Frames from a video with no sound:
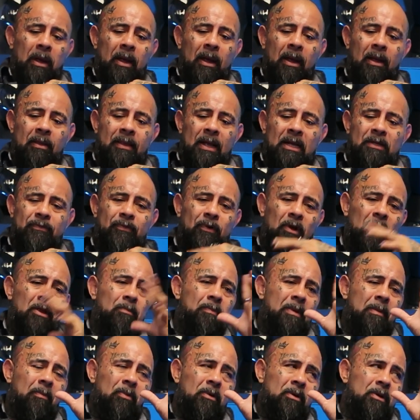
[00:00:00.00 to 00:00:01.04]
And that's for other
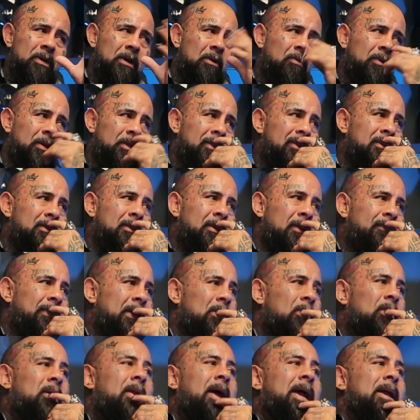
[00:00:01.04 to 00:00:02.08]
people to deal with. If they
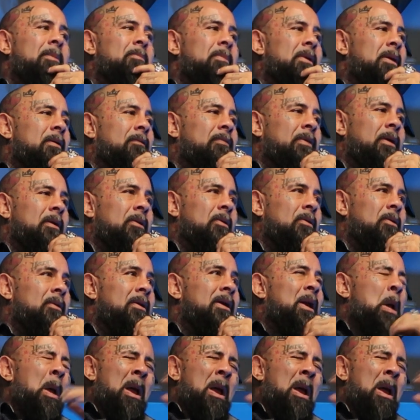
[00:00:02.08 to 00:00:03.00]
don't like me, if they don't.